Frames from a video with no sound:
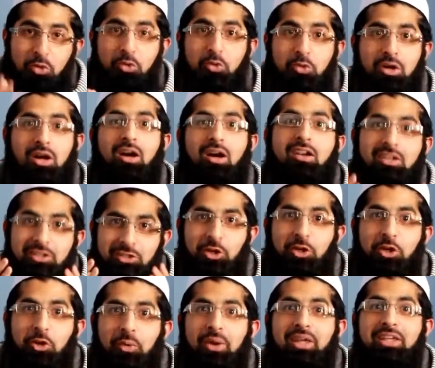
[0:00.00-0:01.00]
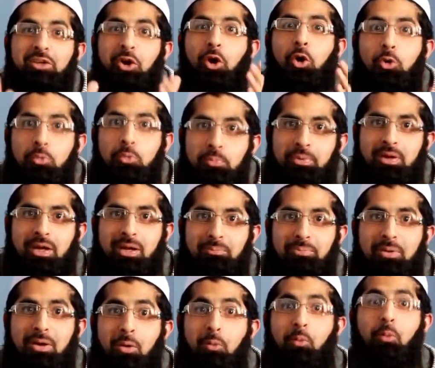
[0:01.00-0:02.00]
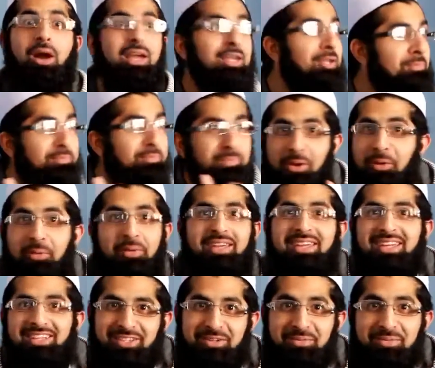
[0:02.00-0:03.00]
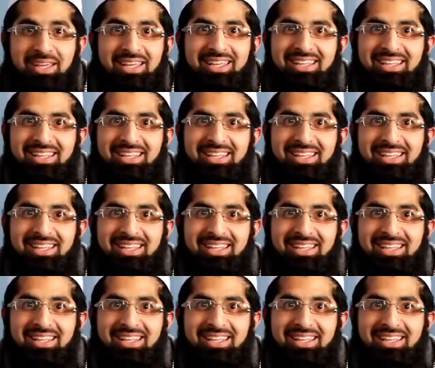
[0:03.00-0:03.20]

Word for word: you can't tolerate your own burp, why are you blowing it to